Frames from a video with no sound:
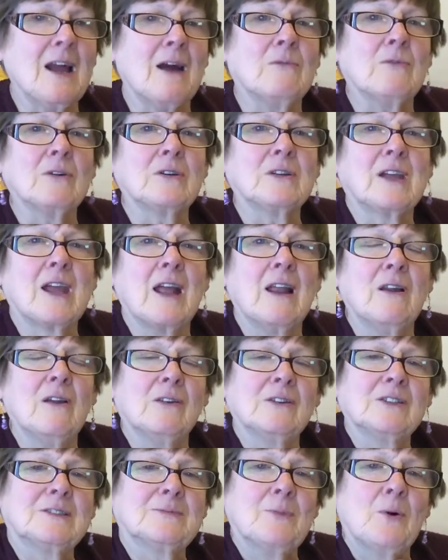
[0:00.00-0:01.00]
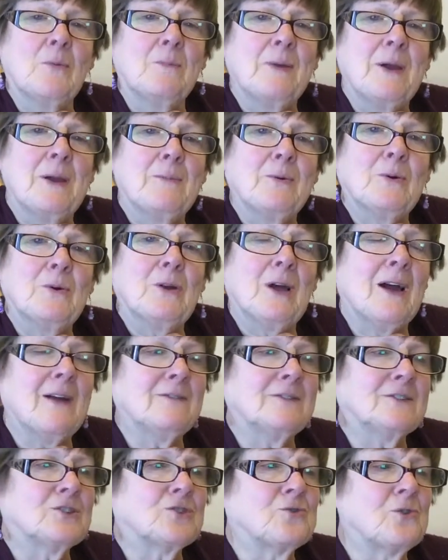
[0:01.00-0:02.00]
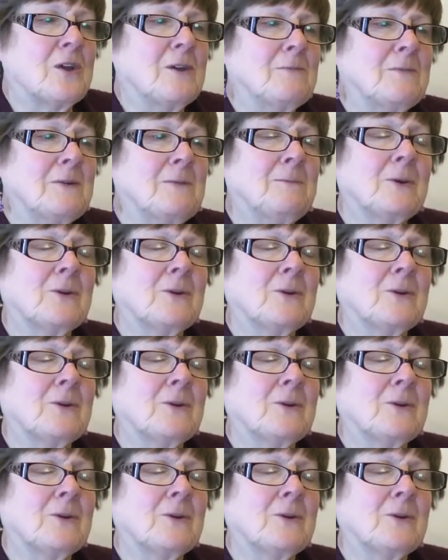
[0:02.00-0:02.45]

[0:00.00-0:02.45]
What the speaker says: I want to get lots more people live streaming